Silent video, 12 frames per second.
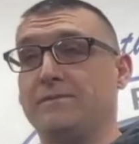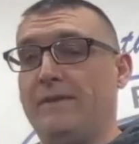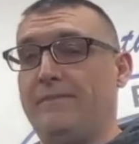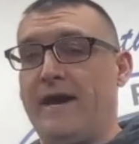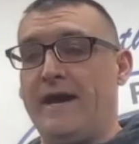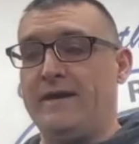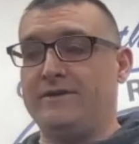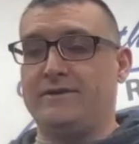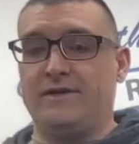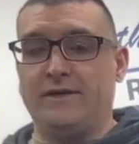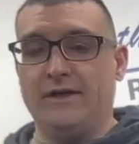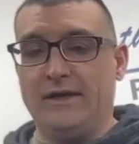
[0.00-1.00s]
of my
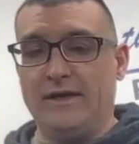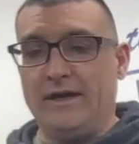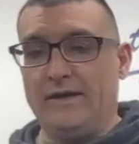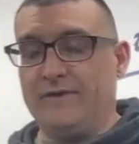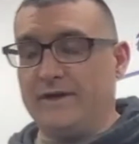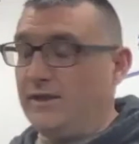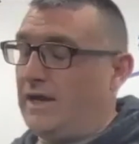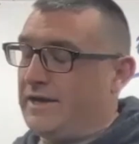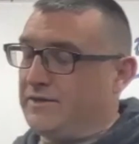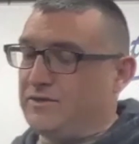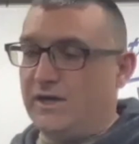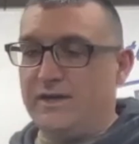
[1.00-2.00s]
past. Done a lot
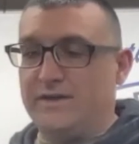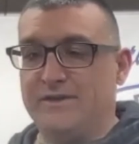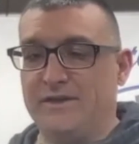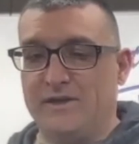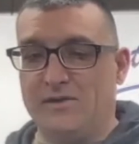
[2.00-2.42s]
of drugs, There's